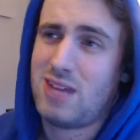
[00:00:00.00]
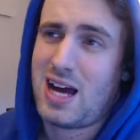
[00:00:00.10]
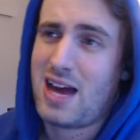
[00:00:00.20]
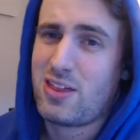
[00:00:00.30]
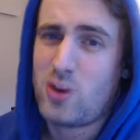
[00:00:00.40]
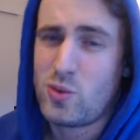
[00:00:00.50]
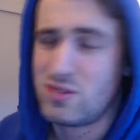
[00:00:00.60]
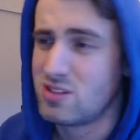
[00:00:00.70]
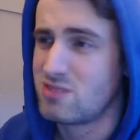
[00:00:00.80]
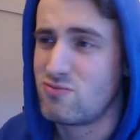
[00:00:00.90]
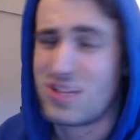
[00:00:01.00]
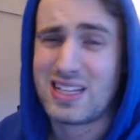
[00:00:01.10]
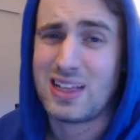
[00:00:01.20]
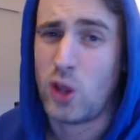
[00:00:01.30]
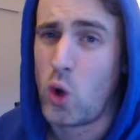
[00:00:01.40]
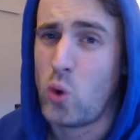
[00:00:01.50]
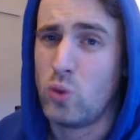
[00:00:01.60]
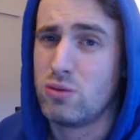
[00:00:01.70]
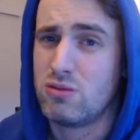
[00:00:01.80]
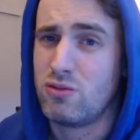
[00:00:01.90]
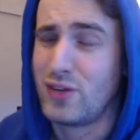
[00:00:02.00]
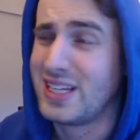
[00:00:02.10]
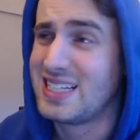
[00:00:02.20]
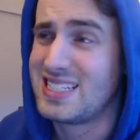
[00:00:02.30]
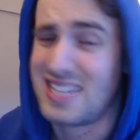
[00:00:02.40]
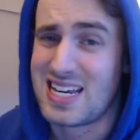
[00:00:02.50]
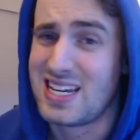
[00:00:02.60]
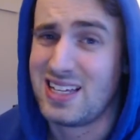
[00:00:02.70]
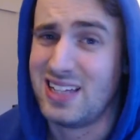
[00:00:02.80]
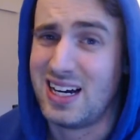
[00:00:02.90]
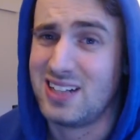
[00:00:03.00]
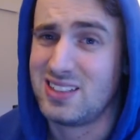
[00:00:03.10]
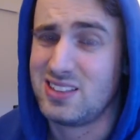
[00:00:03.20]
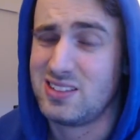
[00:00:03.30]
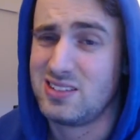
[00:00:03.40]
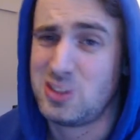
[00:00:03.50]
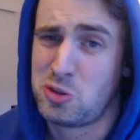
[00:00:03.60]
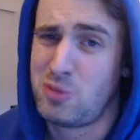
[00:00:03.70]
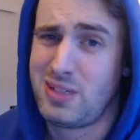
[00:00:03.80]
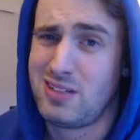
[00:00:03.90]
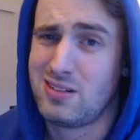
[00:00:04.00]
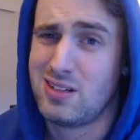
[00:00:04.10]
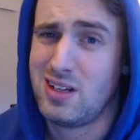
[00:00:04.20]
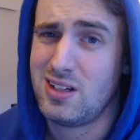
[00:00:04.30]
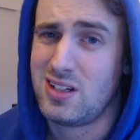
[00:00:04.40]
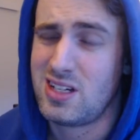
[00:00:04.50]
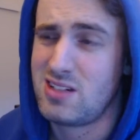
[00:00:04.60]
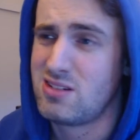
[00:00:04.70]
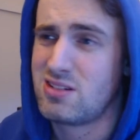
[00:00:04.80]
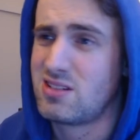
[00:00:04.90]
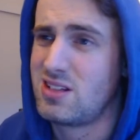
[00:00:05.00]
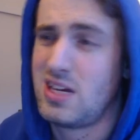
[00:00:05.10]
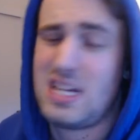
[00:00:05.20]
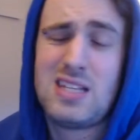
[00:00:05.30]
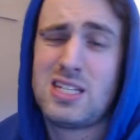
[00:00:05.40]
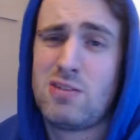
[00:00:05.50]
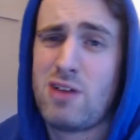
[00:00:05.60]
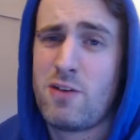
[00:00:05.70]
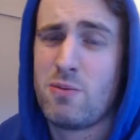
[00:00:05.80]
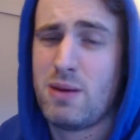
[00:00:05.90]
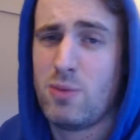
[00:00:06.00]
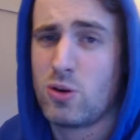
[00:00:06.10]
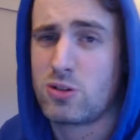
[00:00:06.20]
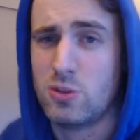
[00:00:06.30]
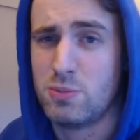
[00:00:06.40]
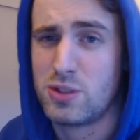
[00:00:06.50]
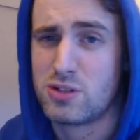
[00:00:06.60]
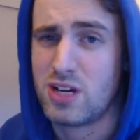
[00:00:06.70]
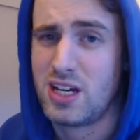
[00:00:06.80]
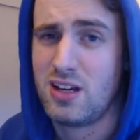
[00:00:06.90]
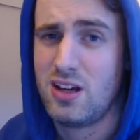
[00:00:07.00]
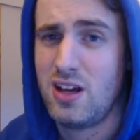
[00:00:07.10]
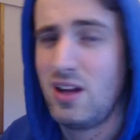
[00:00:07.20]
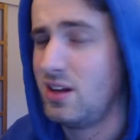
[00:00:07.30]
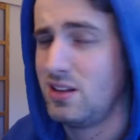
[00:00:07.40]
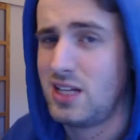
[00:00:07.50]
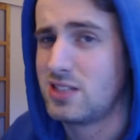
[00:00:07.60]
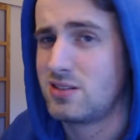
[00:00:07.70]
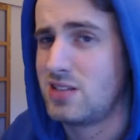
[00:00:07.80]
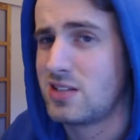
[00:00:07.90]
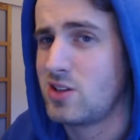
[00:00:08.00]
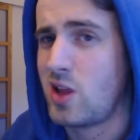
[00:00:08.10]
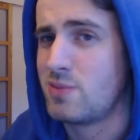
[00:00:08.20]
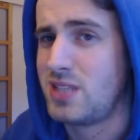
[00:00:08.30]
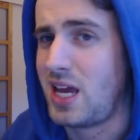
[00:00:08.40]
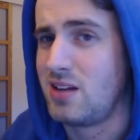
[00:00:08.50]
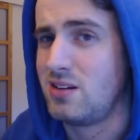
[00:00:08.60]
I thought was just really low, really seedy in that. You know what I mean? It's just, it didn't sit right with my moral compass, right? That's all I'm saying.